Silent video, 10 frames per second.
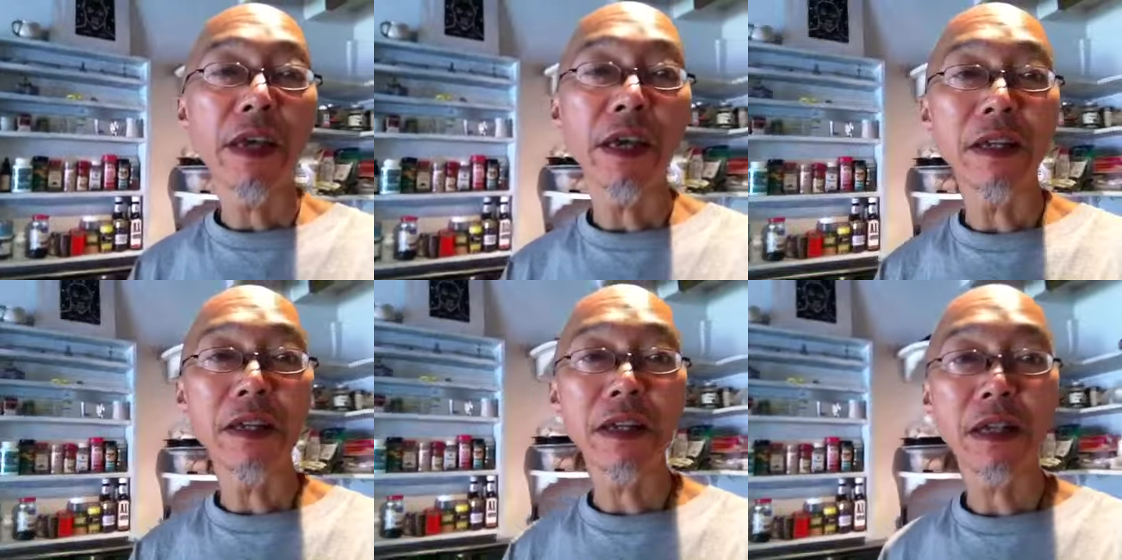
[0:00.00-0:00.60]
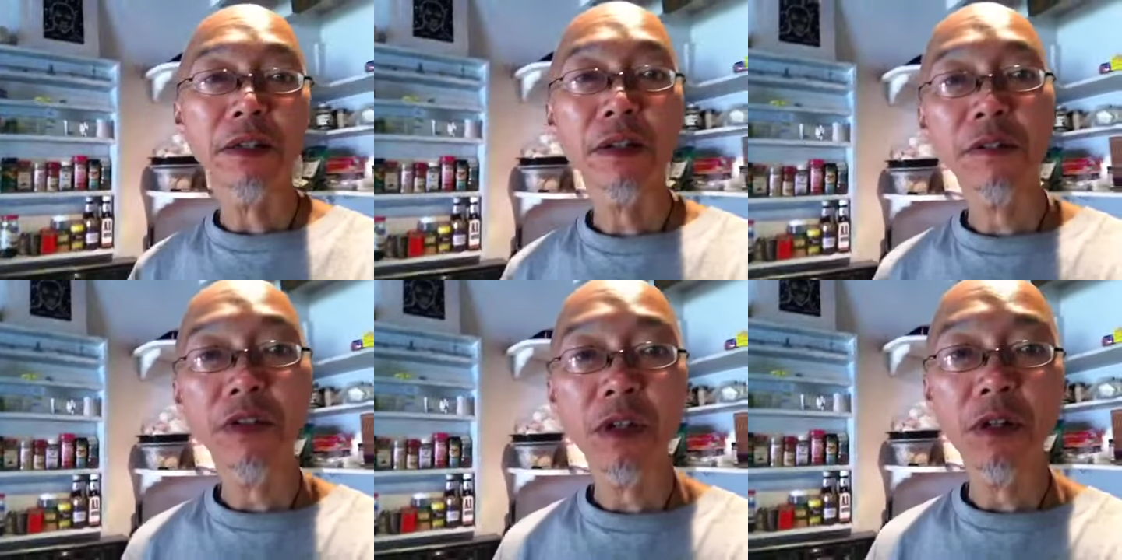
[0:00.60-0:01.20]
And I don't know
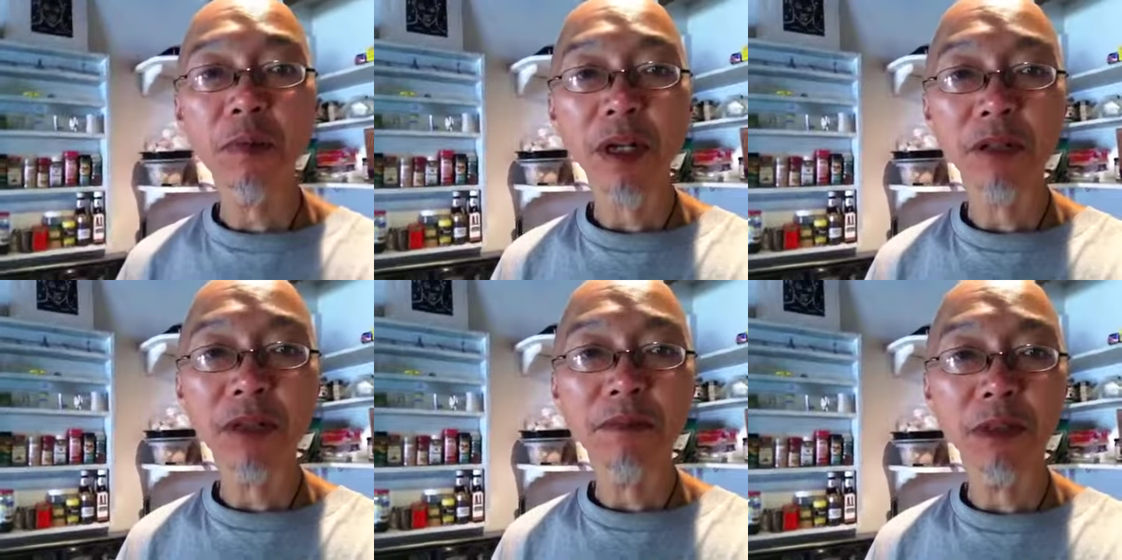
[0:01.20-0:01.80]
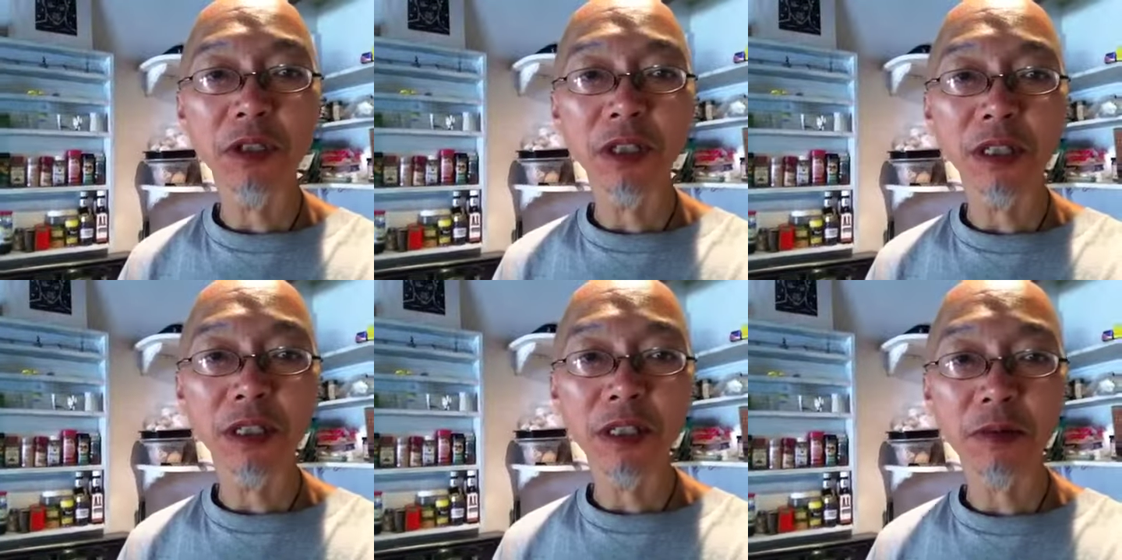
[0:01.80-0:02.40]
if you know about
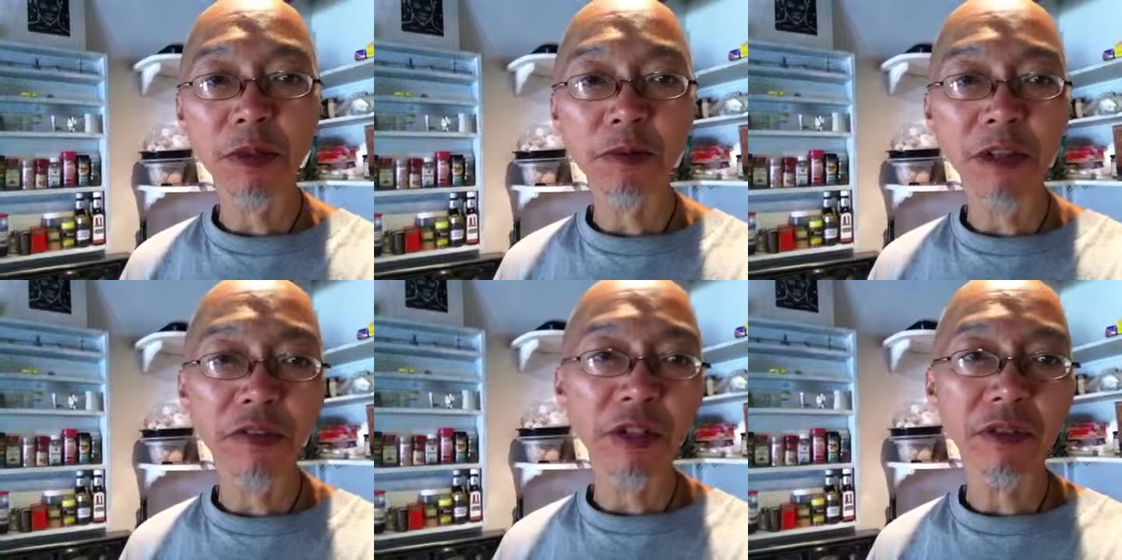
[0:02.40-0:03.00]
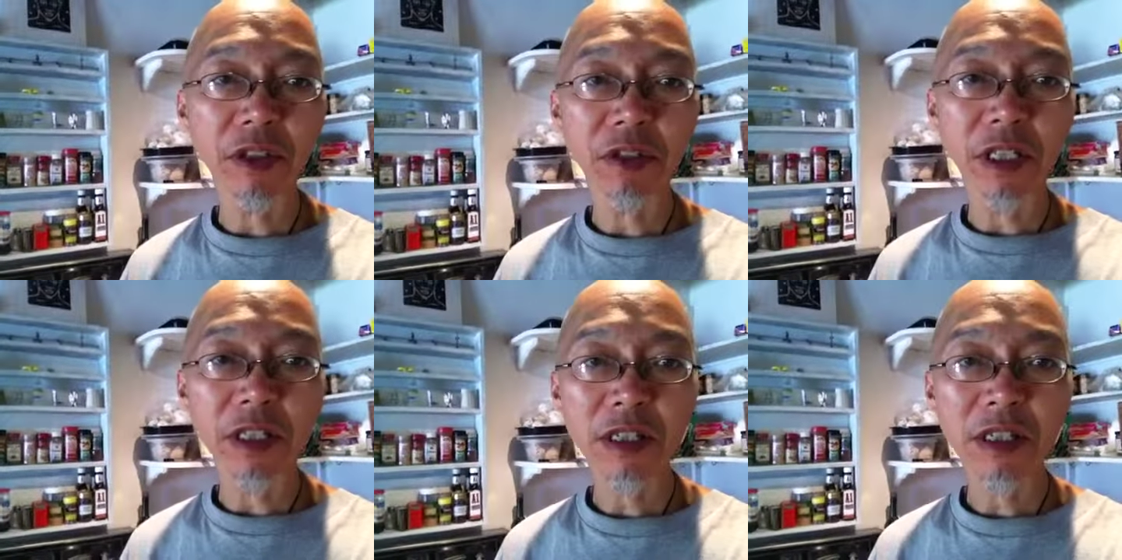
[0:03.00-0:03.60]
kombucha. It's one of my favorite
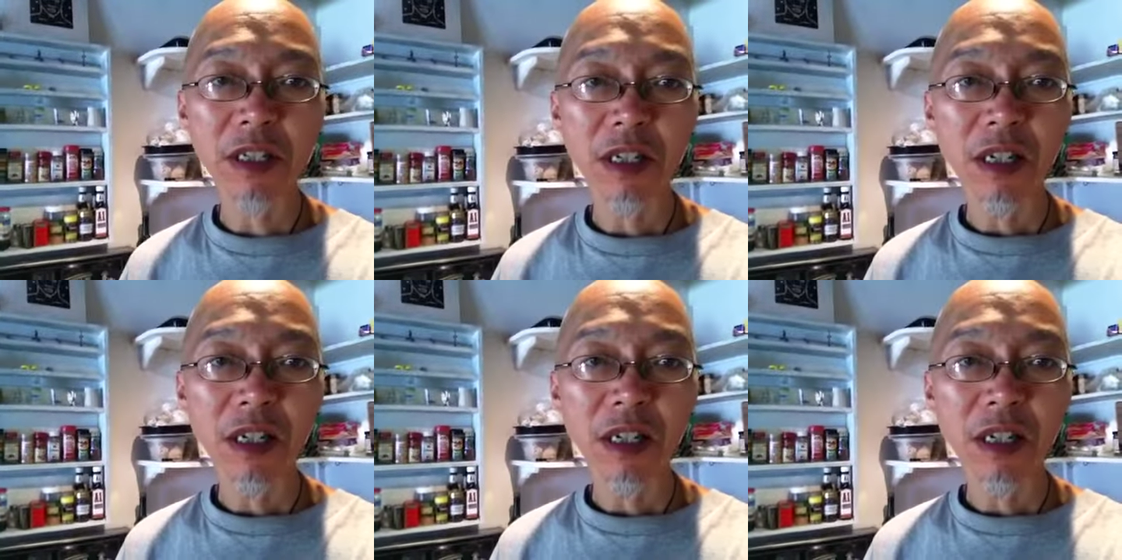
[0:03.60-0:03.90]
drinks.